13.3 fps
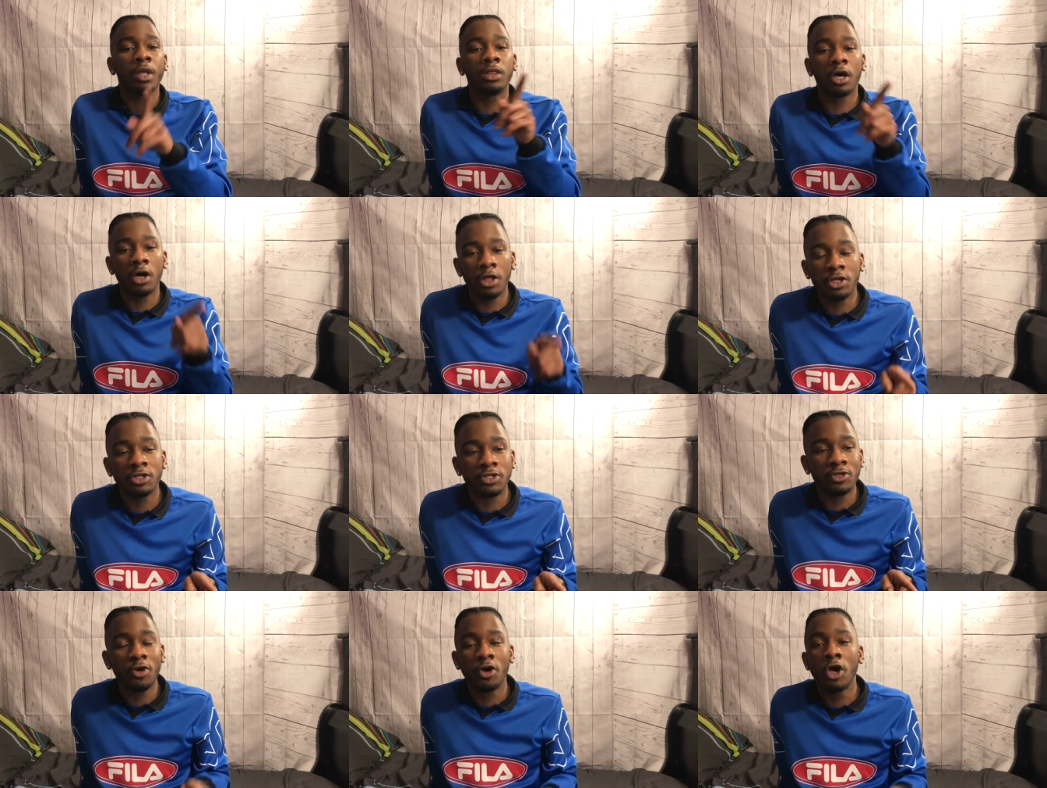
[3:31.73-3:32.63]
the other
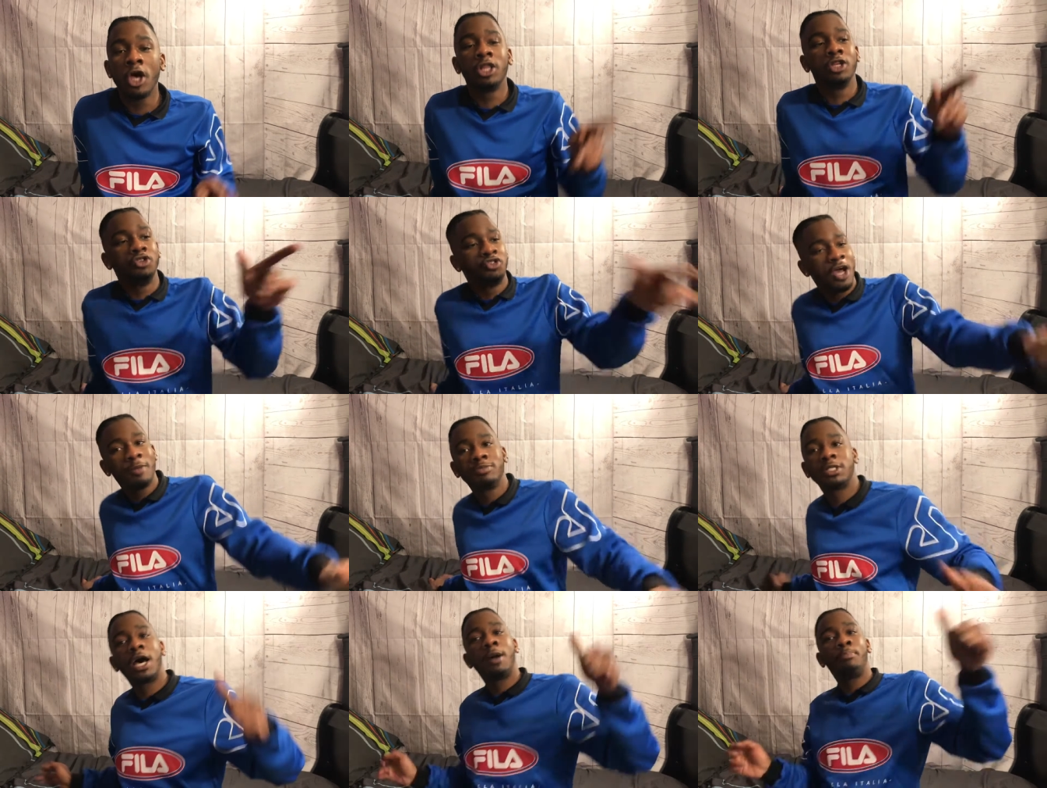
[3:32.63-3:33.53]
song, the
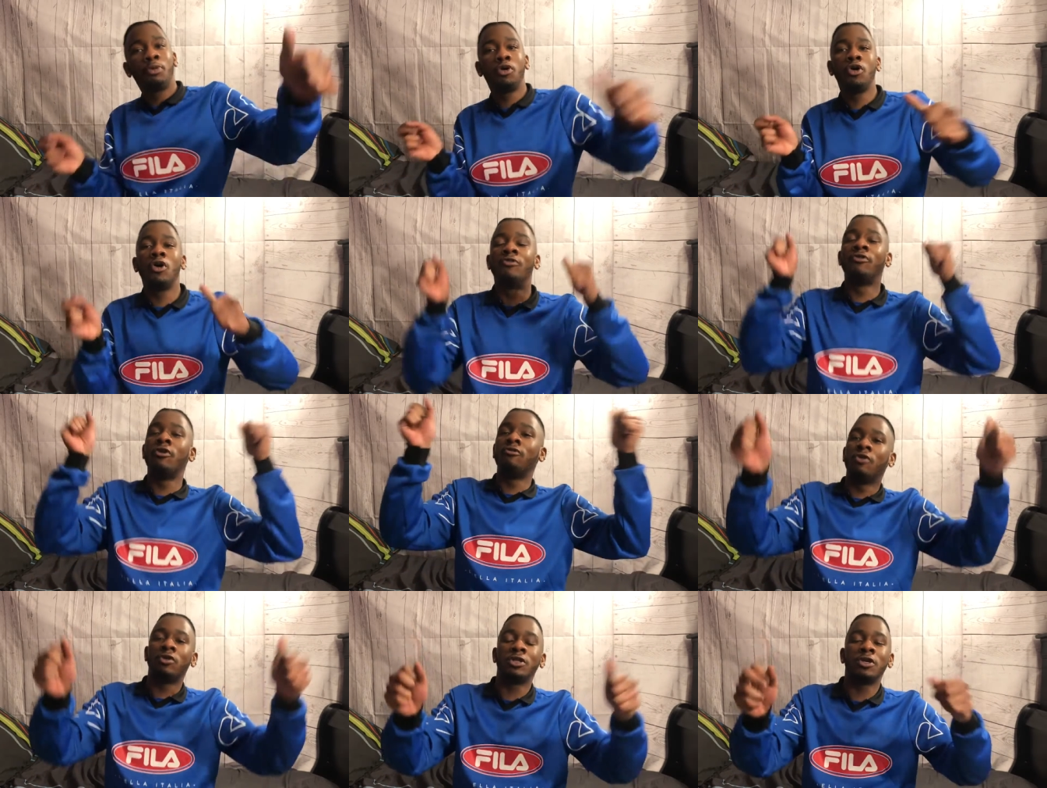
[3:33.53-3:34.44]
drop top of
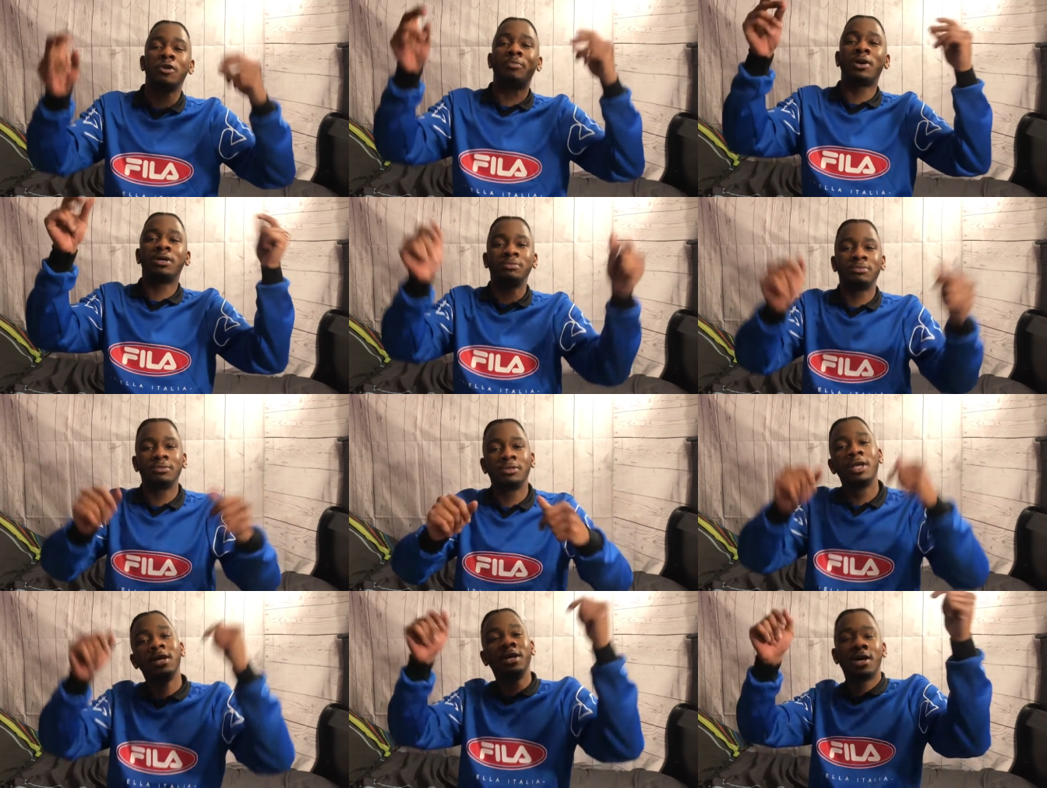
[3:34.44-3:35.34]
rolling your mountain,